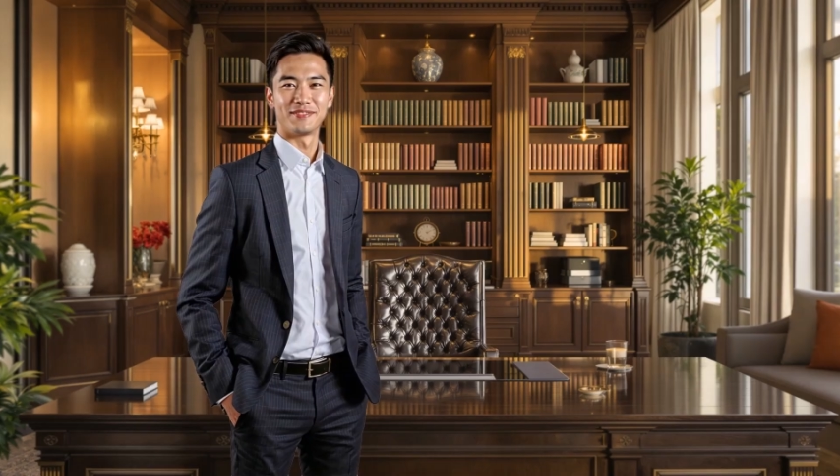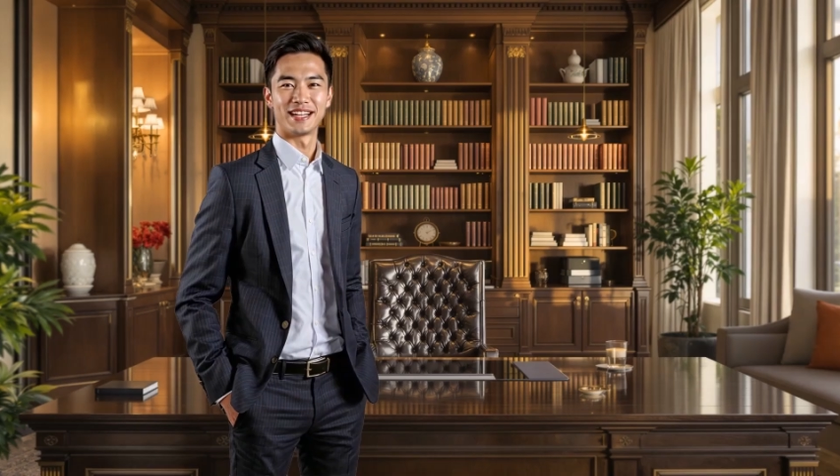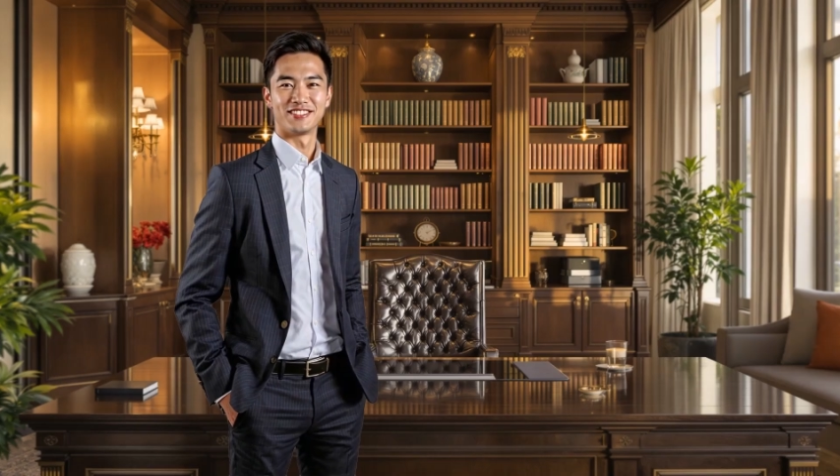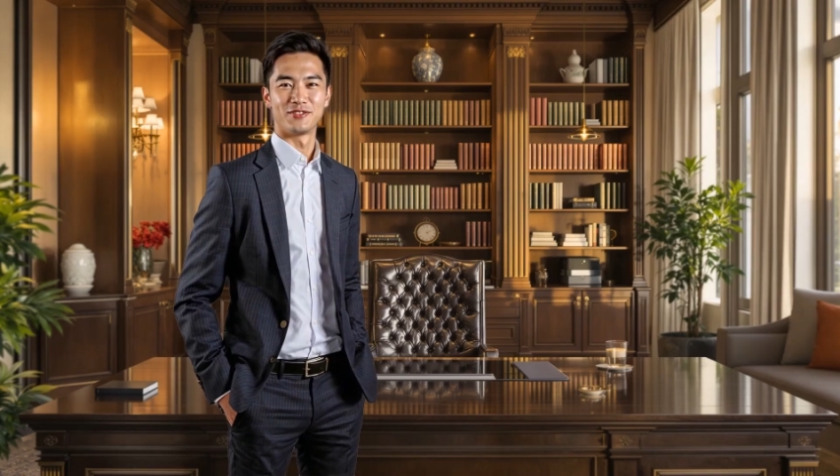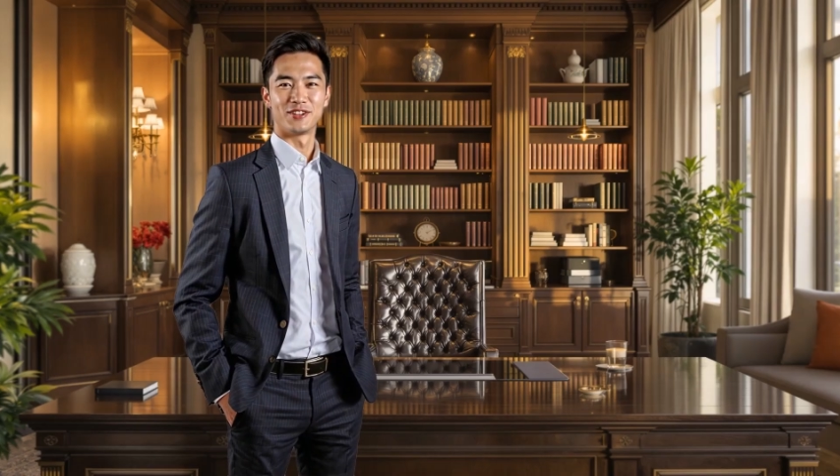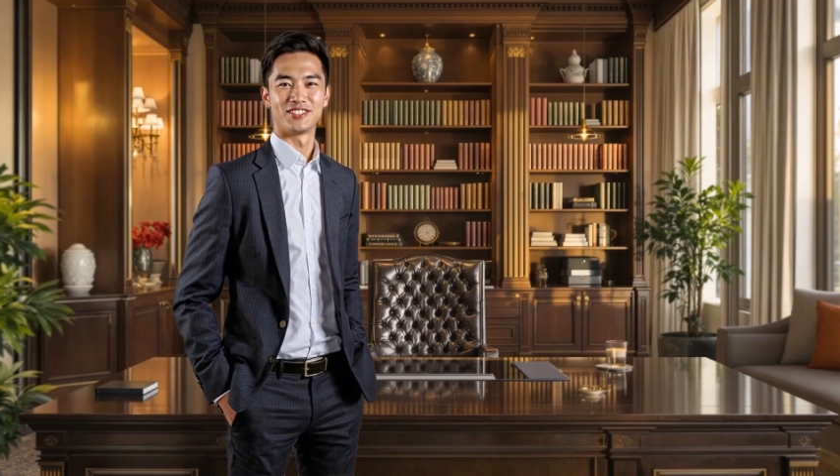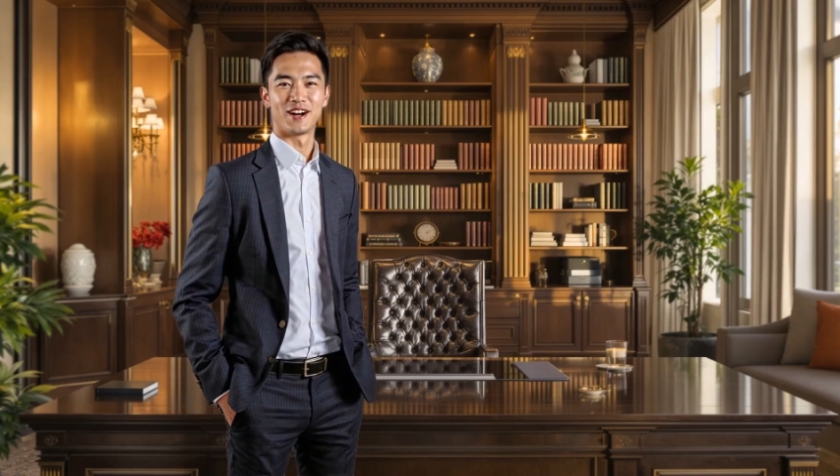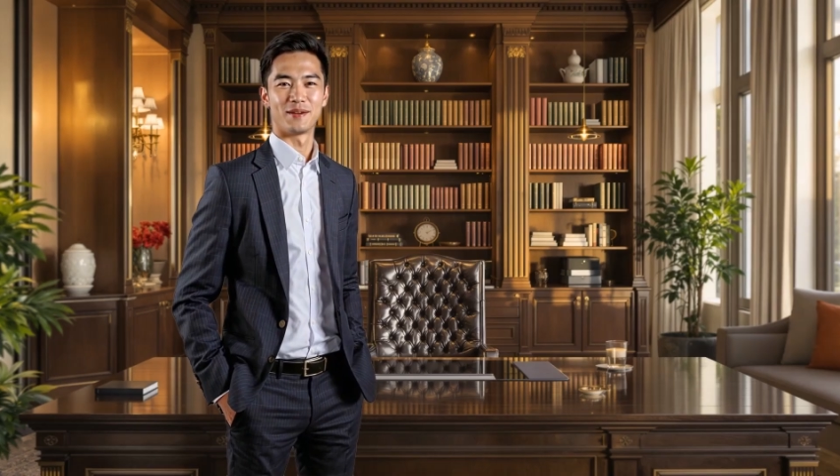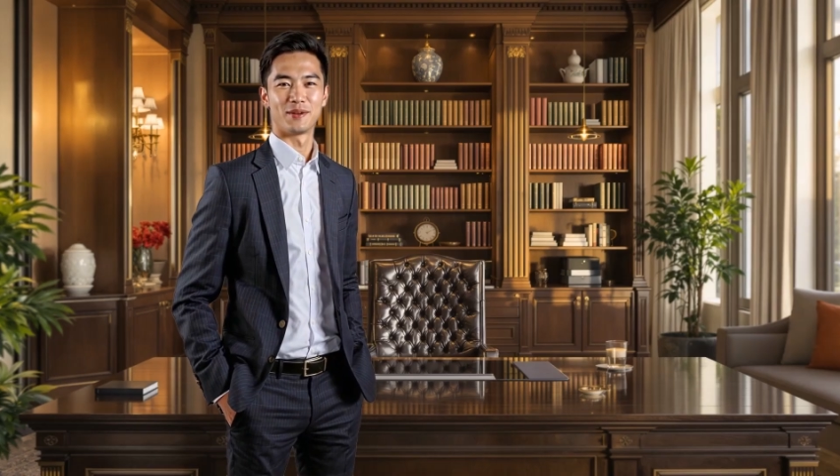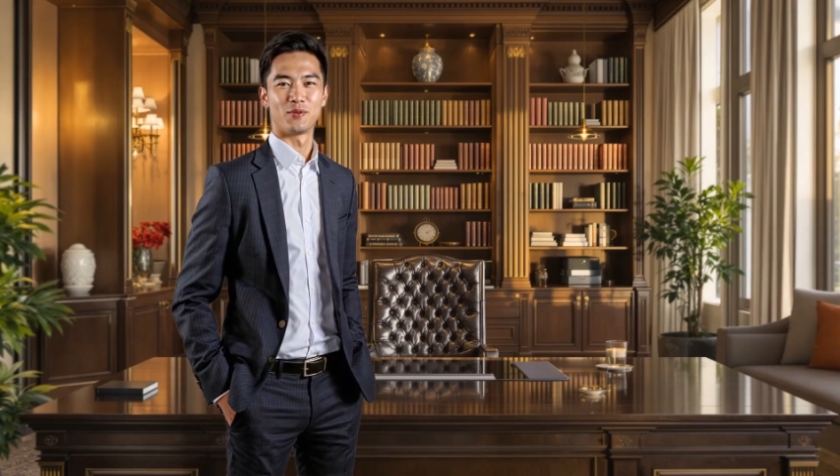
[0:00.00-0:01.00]
Thanks for your
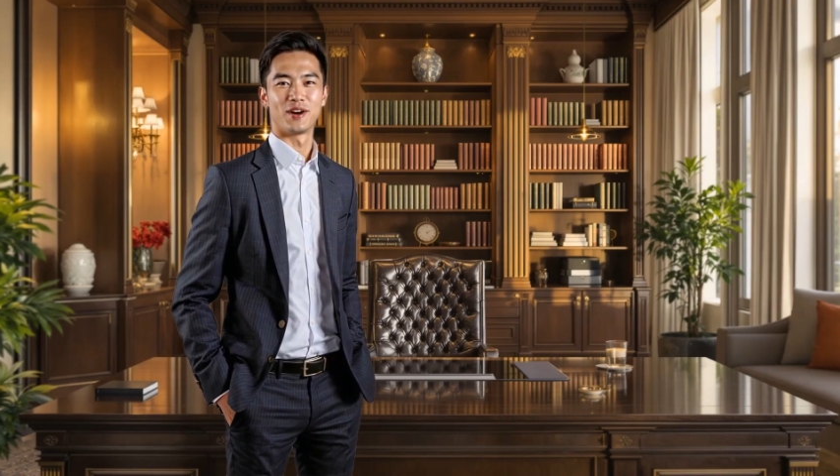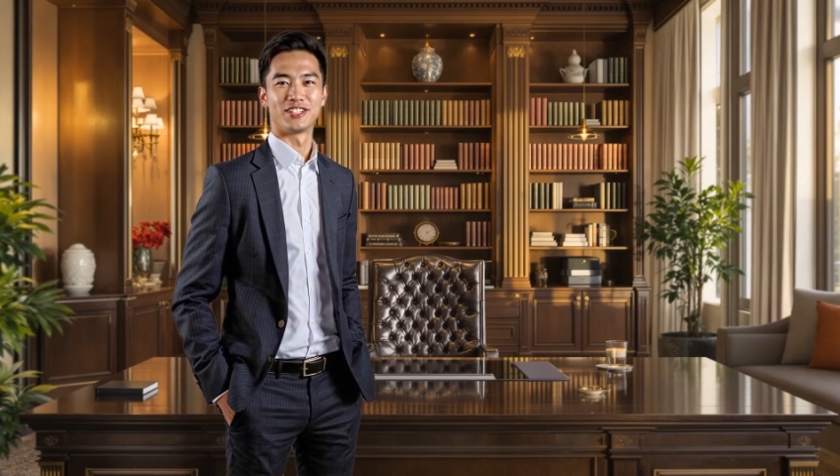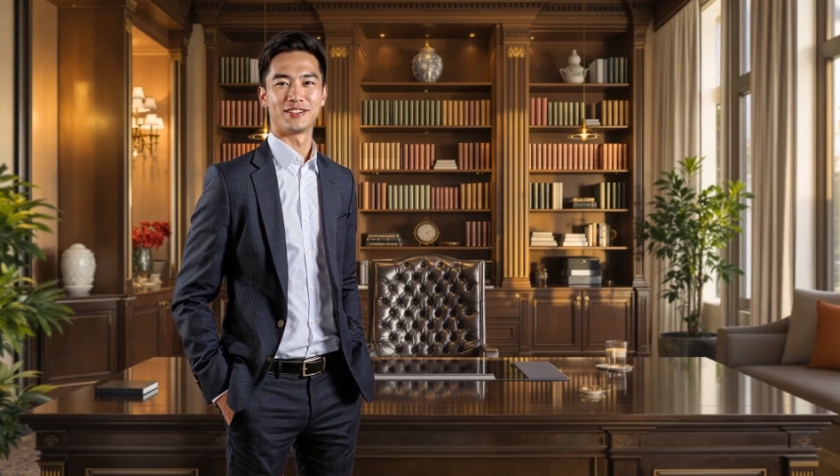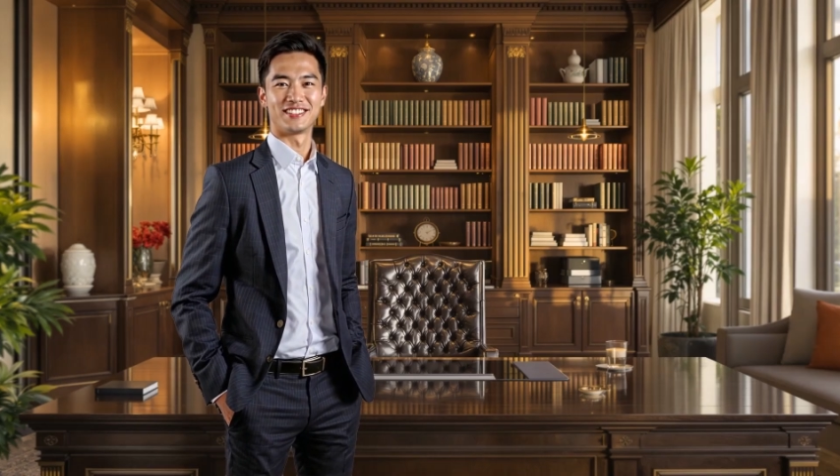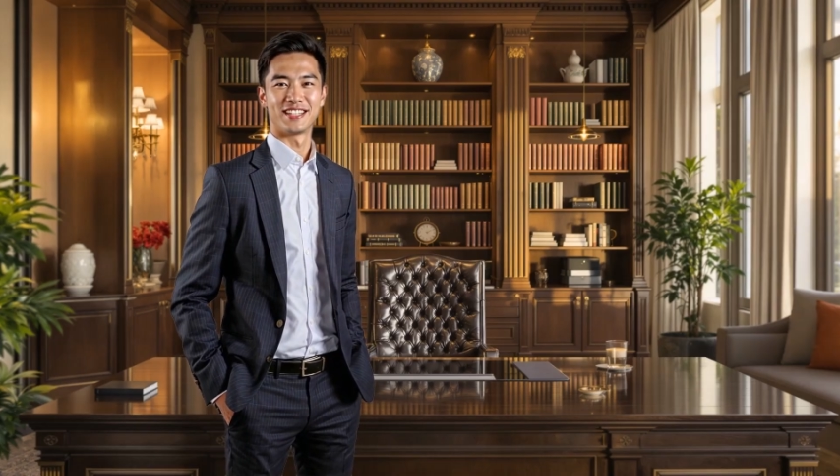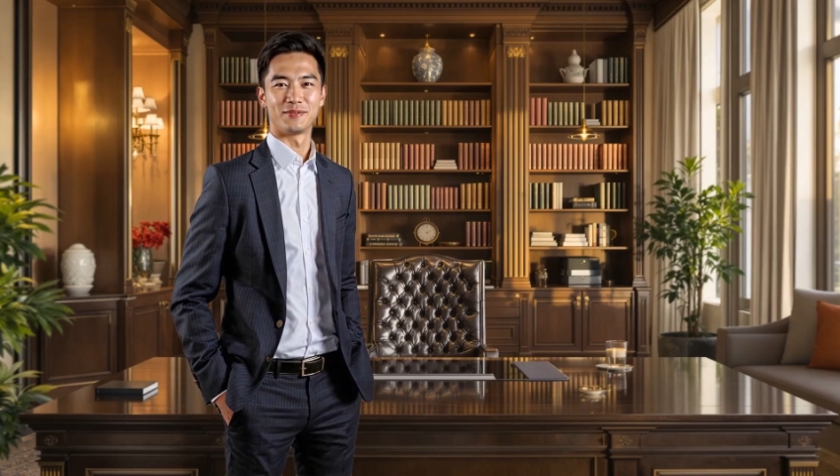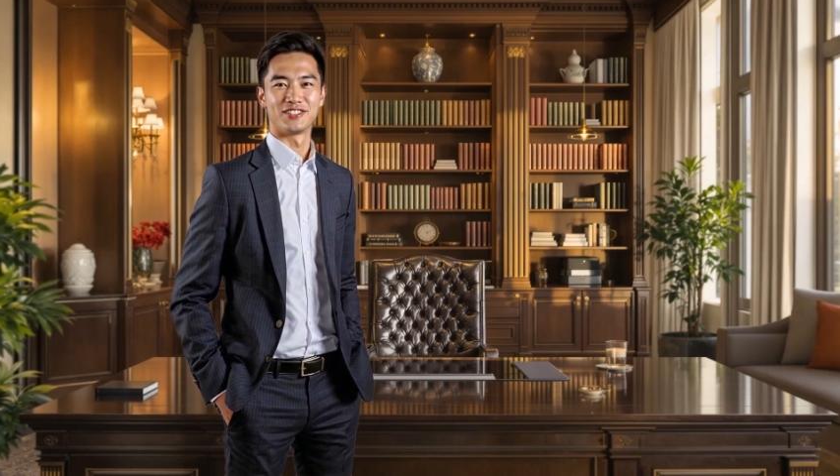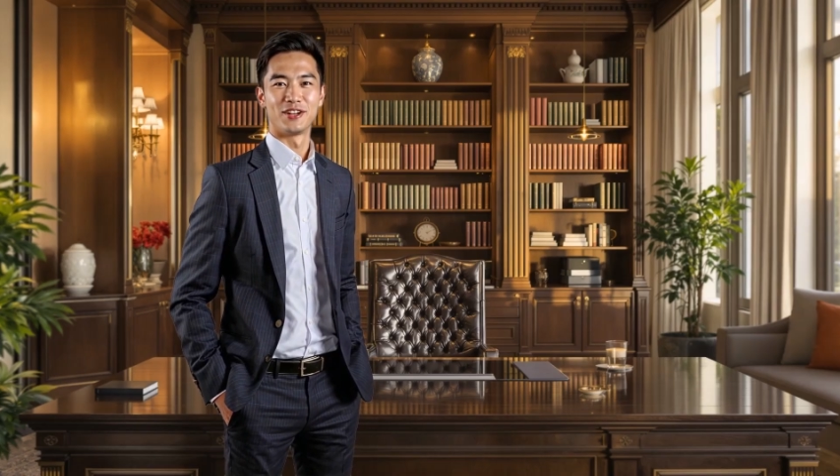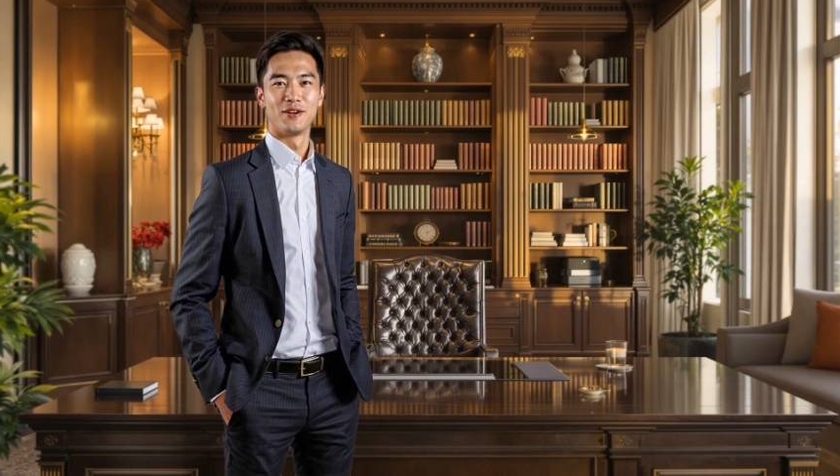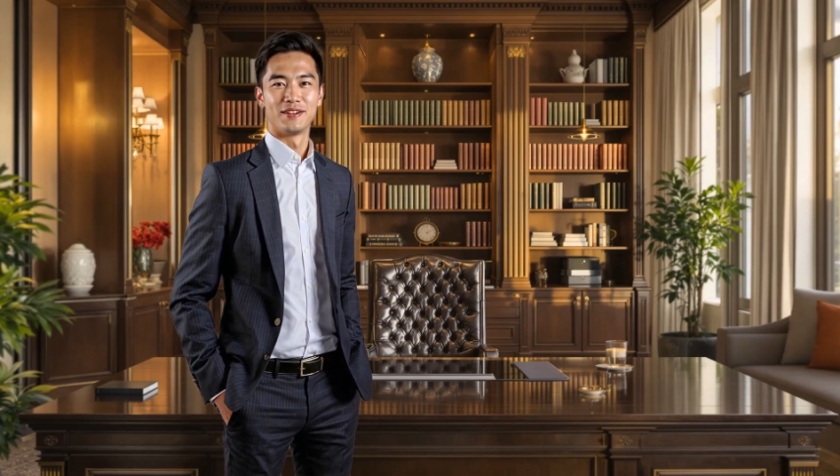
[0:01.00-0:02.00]
time in watching this
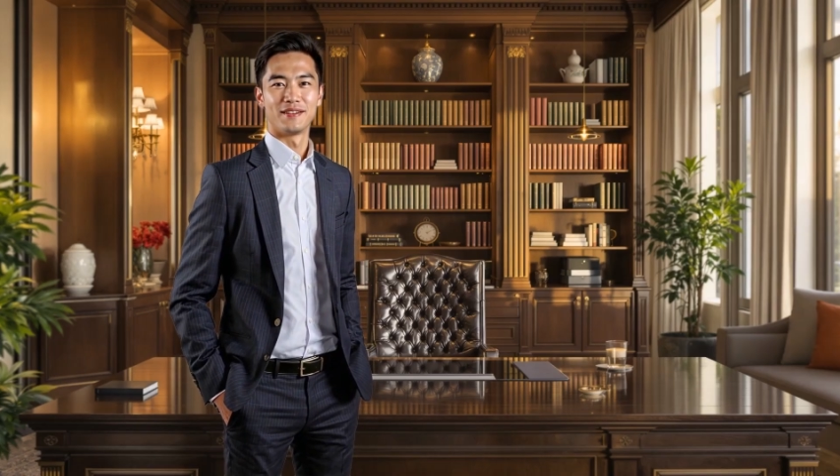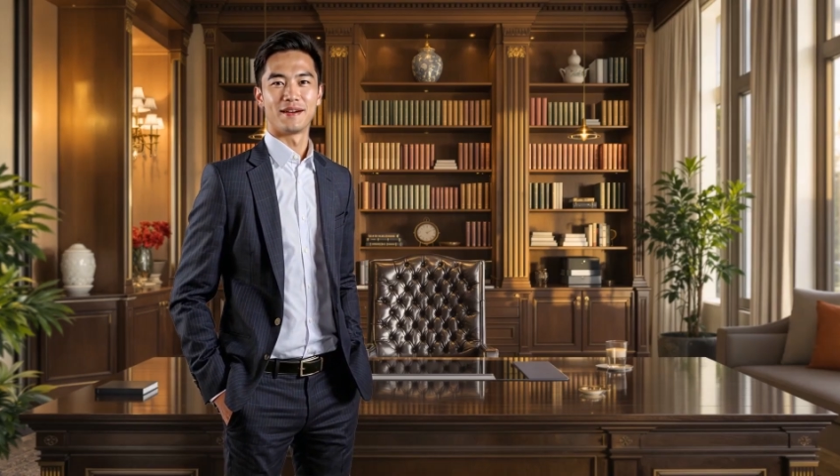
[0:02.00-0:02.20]
episode.